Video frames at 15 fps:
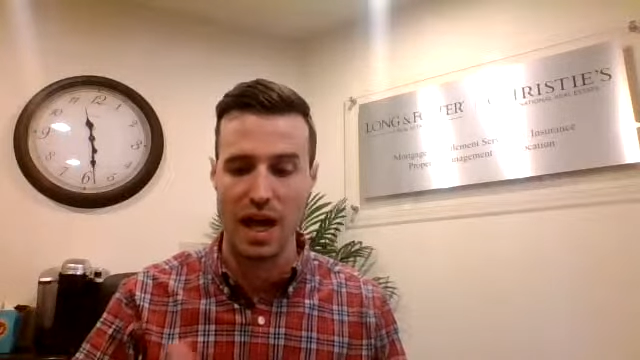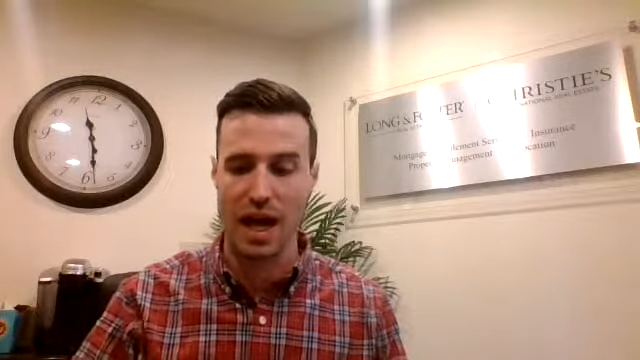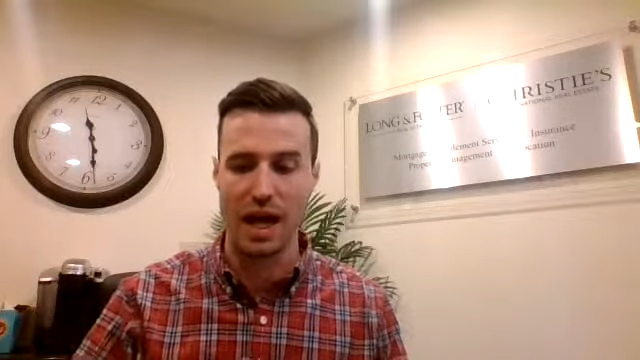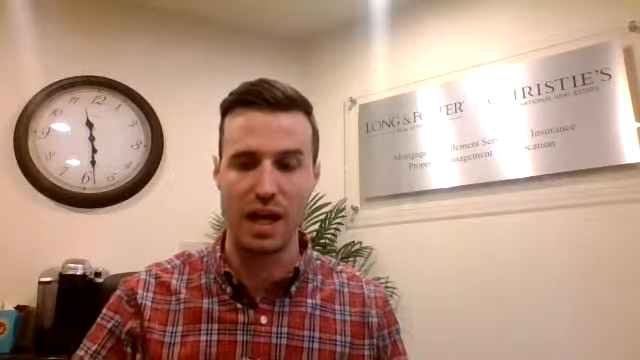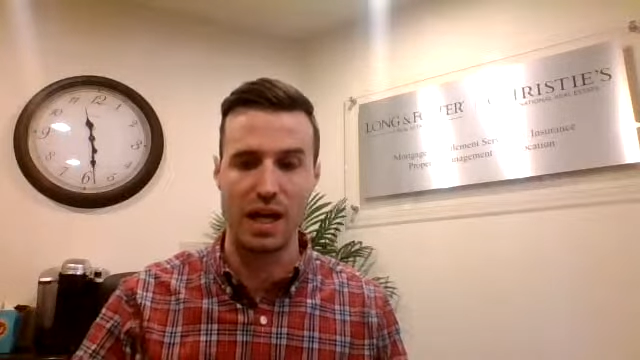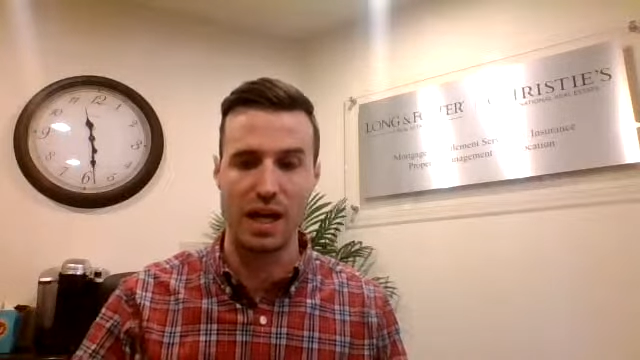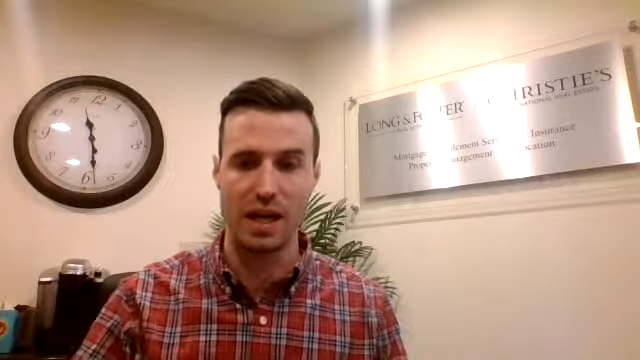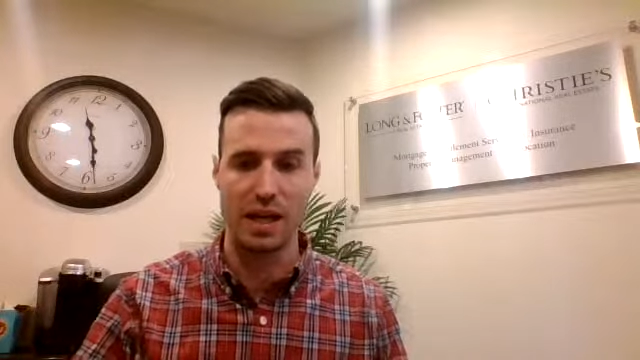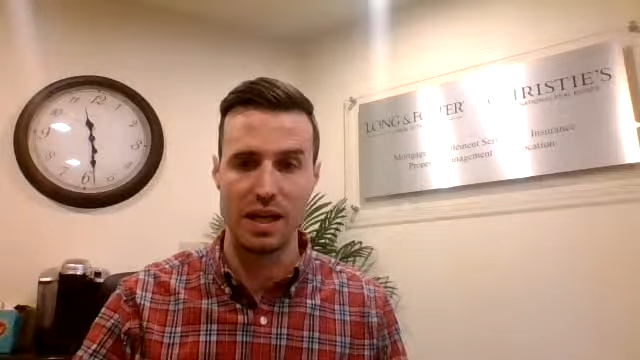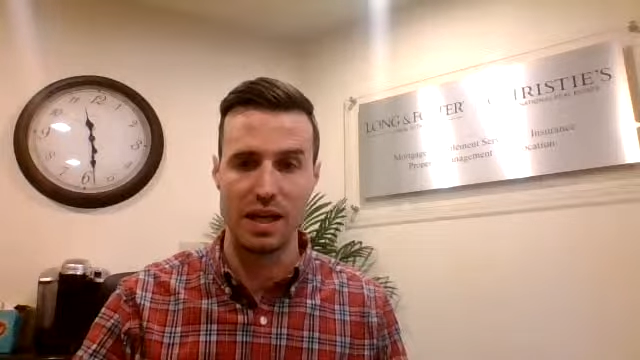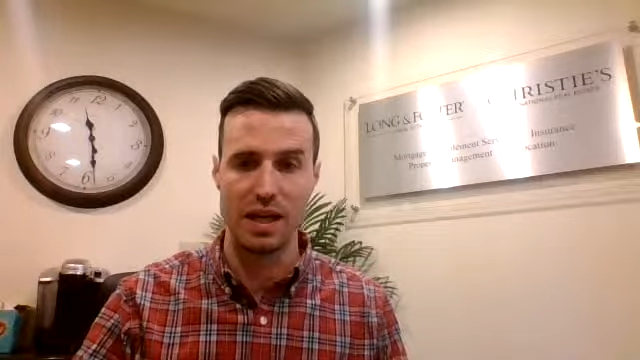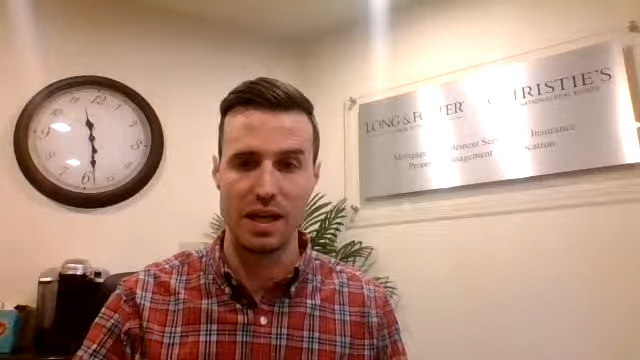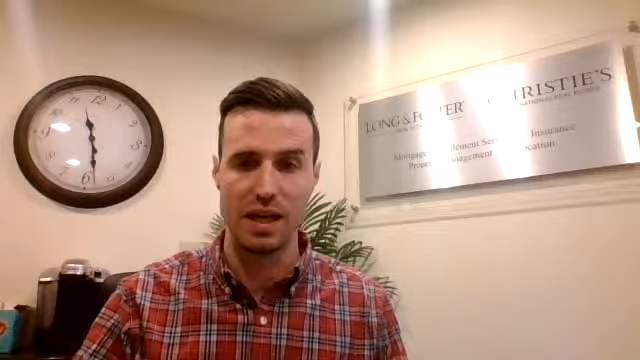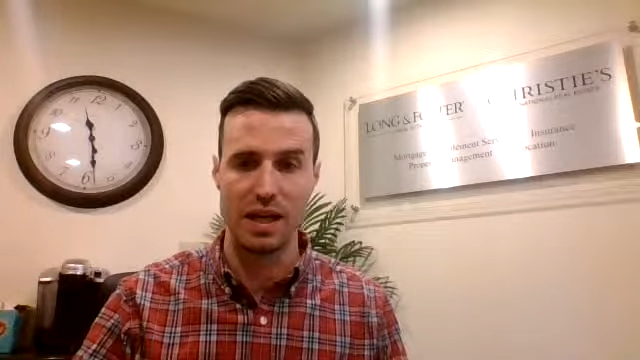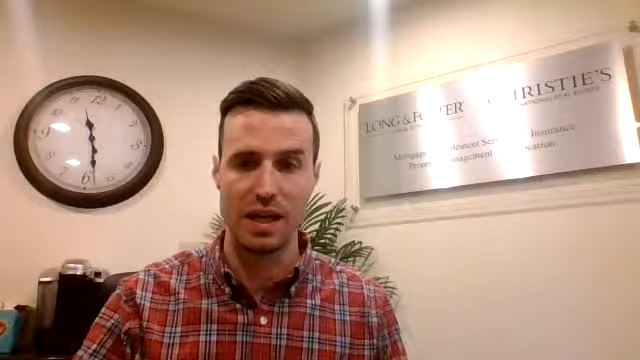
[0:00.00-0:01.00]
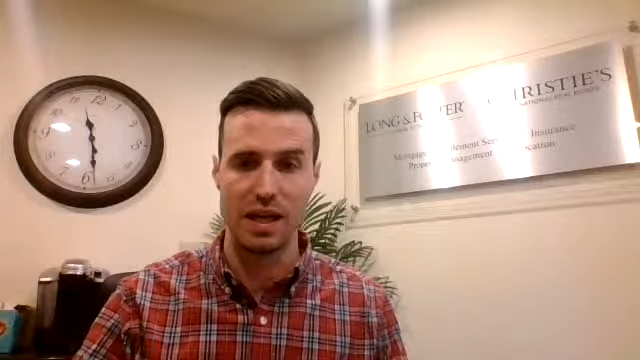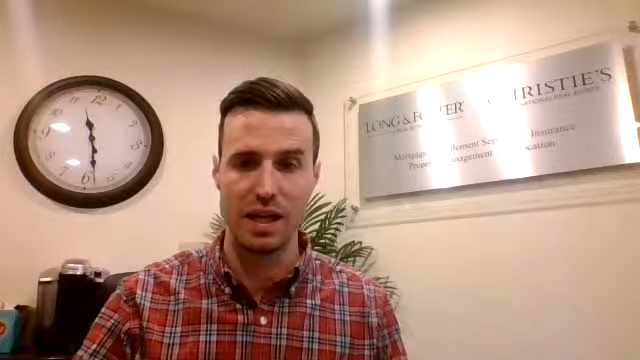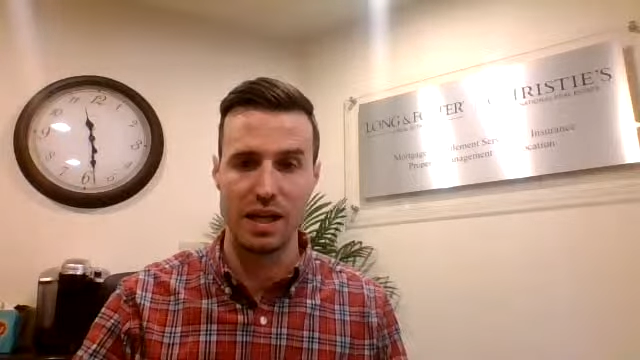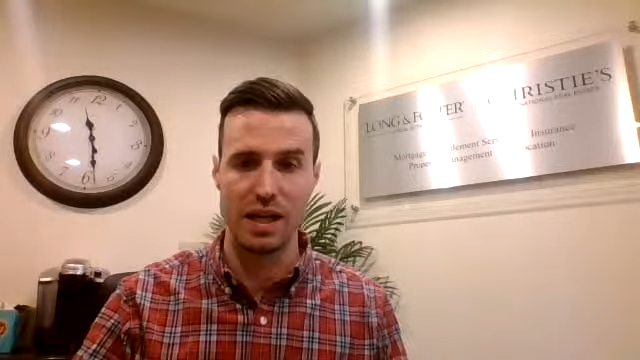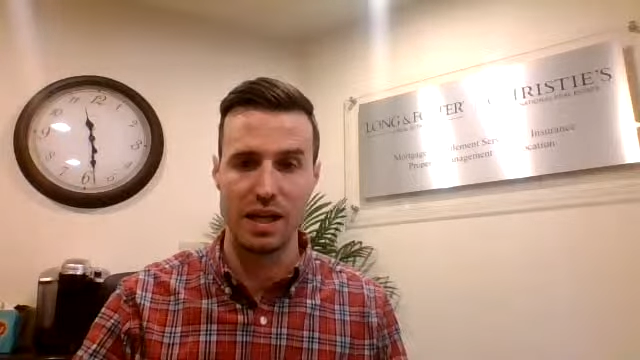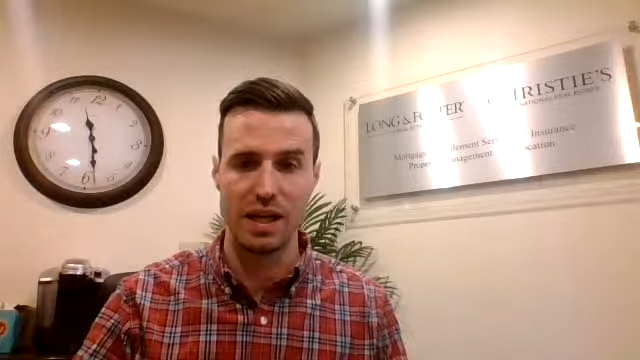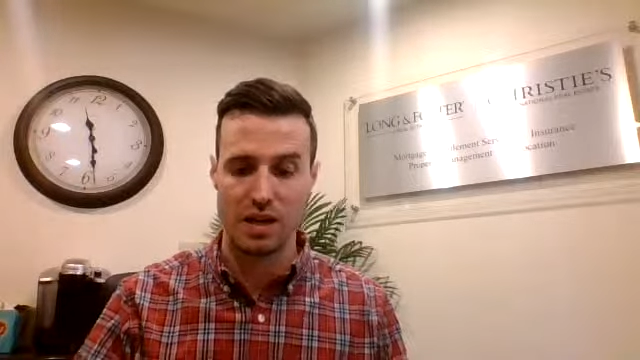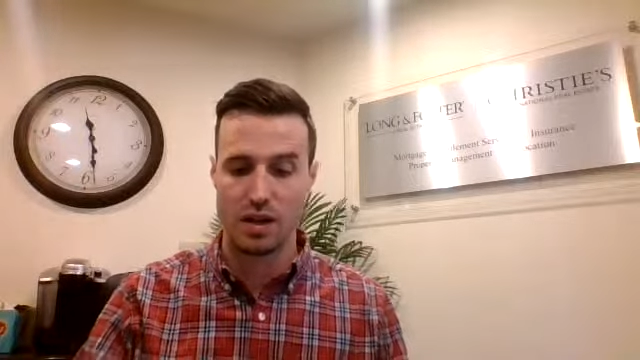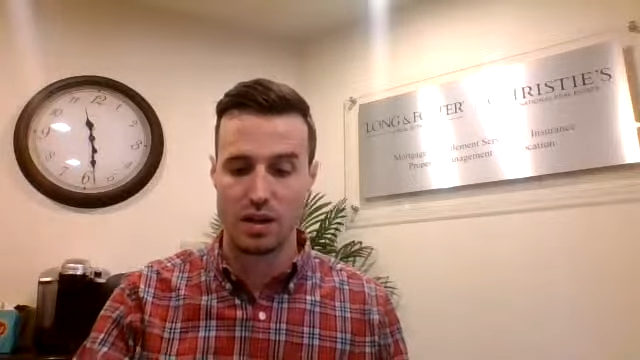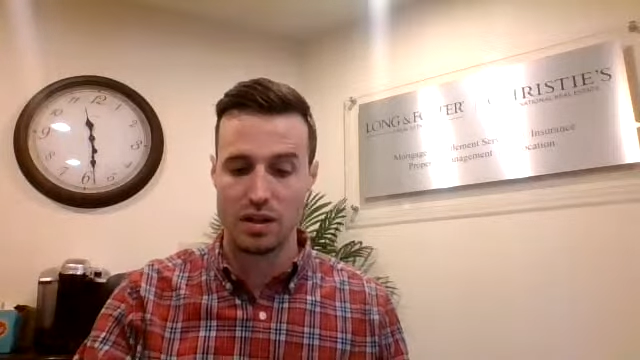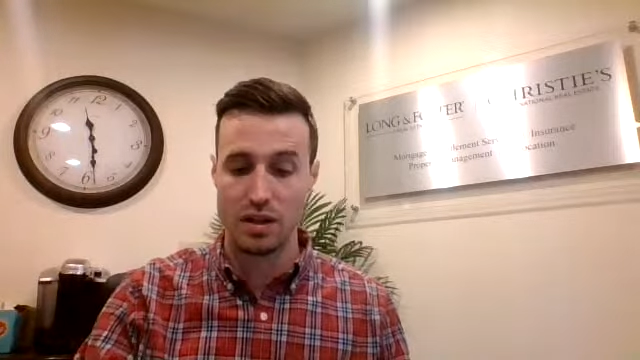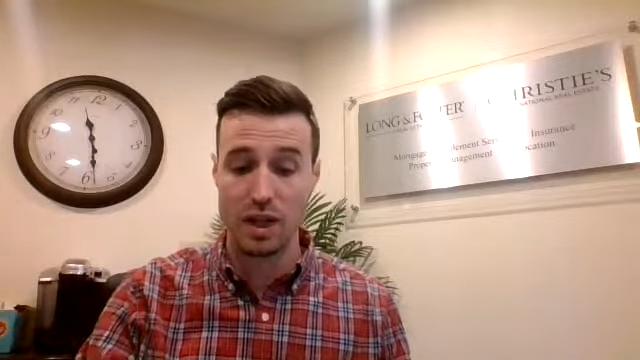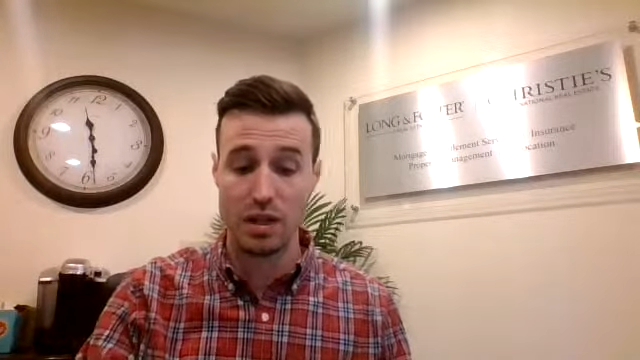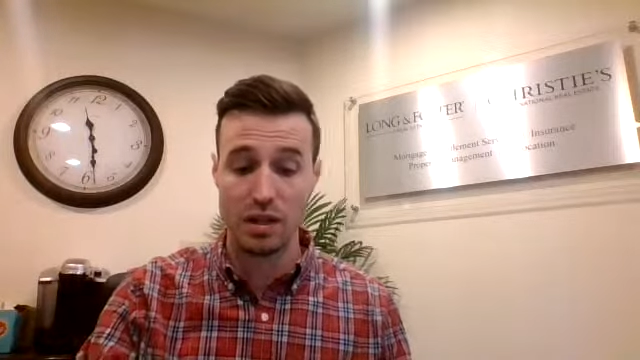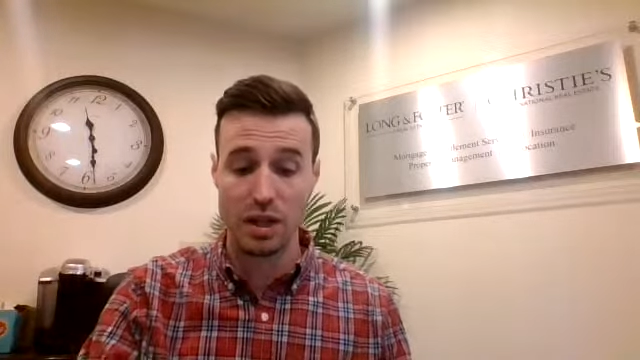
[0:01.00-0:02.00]
and it is
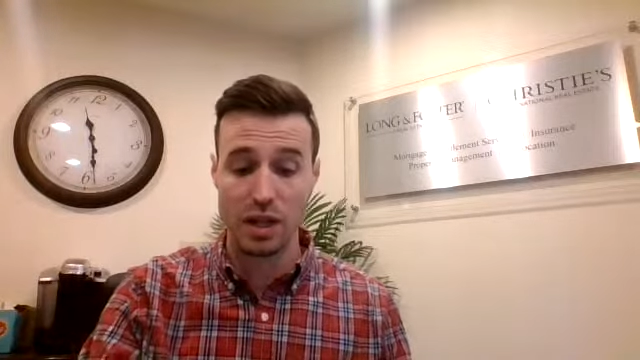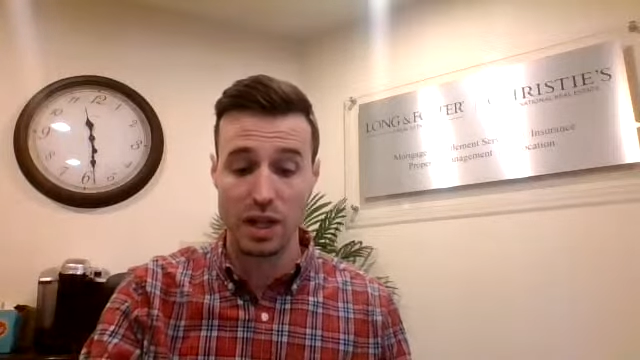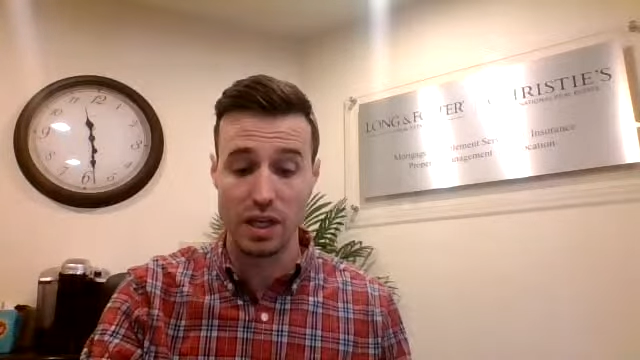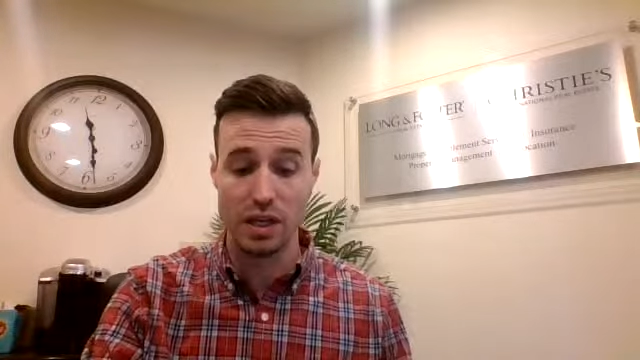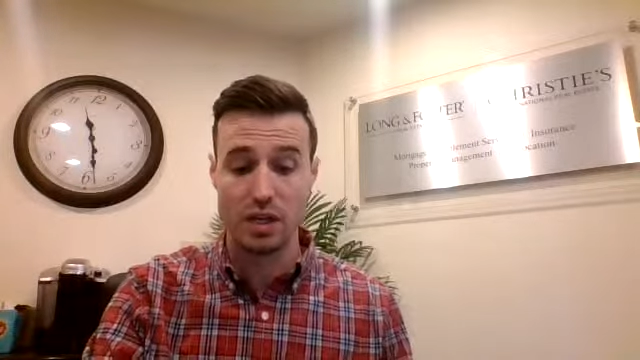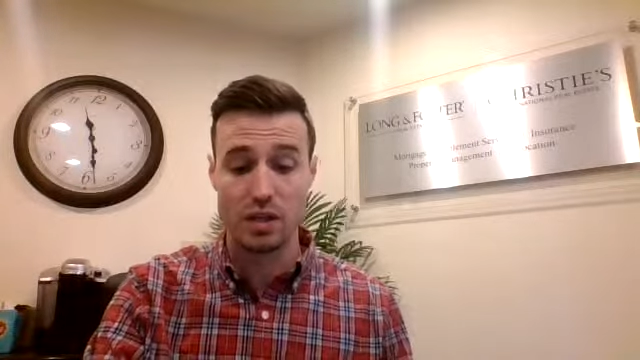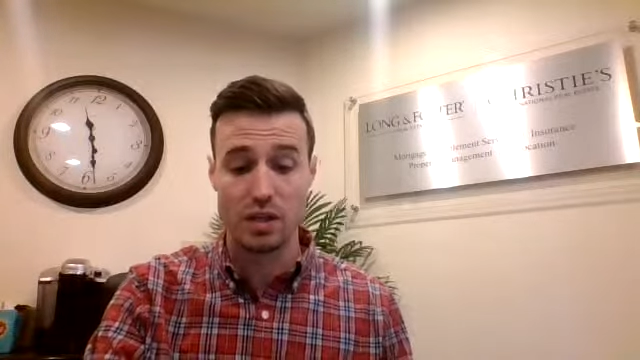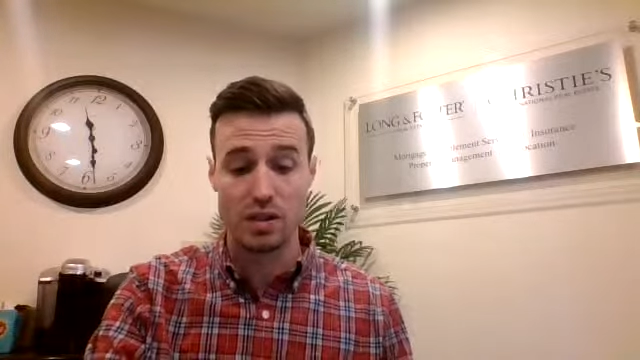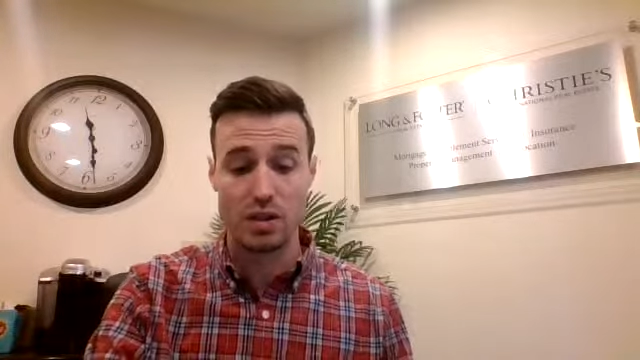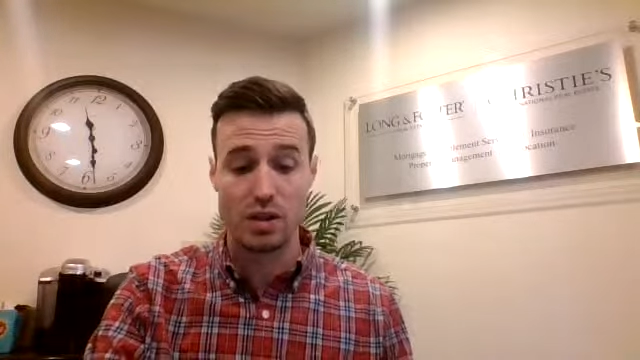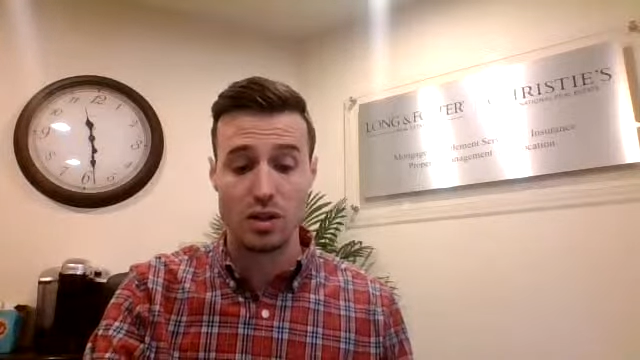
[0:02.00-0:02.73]
literally